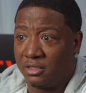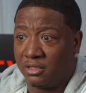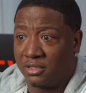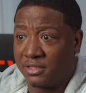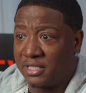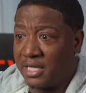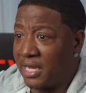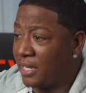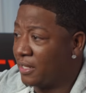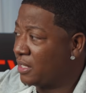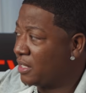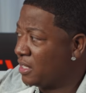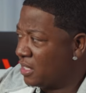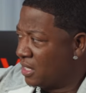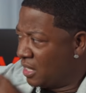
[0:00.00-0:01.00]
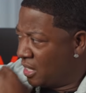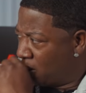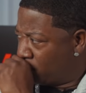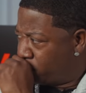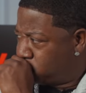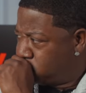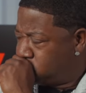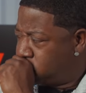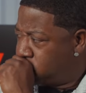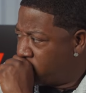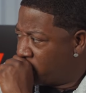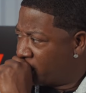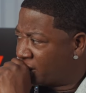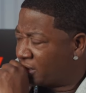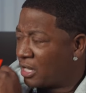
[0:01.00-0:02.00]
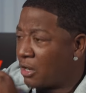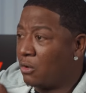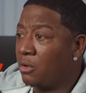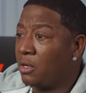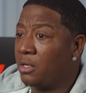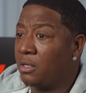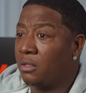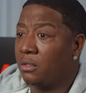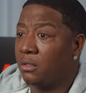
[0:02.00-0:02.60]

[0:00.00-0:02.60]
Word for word: you know what I'm saying? Yep. Yep. So